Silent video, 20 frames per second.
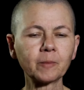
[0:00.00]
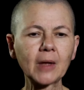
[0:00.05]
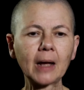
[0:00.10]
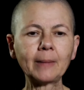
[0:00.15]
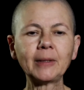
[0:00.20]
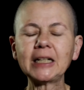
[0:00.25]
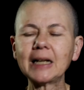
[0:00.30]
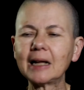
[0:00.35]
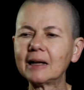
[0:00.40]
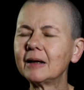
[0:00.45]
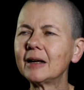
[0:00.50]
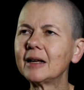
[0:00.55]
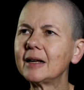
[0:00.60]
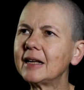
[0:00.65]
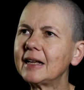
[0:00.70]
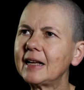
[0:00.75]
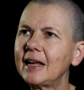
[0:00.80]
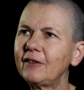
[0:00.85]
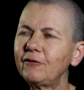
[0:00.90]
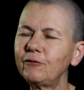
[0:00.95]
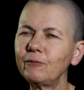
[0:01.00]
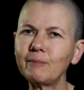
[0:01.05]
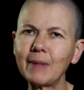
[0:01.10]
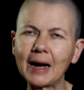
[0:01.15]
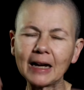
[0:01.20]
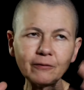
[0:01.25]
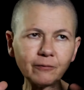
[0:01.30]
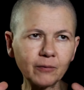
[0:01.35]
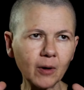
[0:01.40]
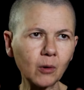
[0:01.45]
I mean, if
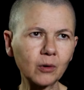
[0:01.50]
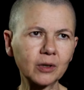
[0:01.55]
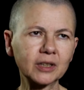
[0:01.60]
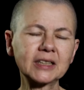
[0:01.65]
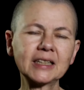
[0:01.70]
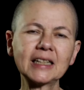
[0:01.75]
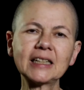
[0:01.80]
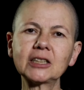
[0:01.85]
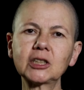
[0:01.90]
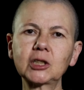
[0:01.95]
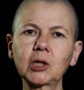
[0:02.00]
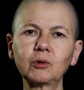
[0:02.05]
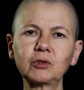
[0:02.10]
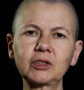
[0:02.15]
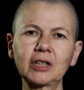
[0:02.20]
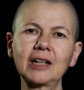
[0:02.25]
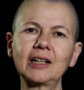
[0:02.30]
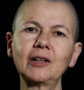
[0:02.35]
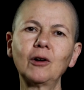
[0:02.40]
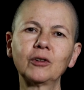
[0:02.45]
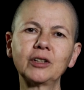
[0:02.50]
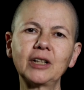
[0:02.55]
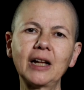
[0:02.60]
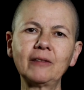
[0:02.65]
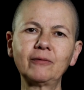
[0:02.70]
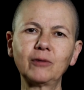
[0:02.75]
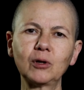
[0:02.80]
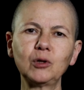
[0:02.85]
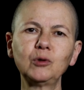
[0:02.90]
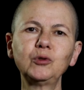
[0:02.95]
my focus is totally on
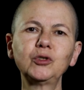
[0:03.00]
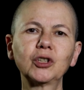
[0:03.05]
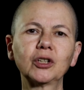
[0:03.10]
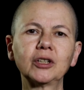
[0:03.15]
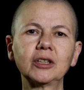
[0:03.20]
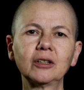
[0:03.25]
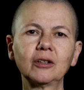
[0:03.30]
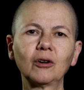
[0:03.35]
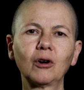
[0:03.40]
evolution,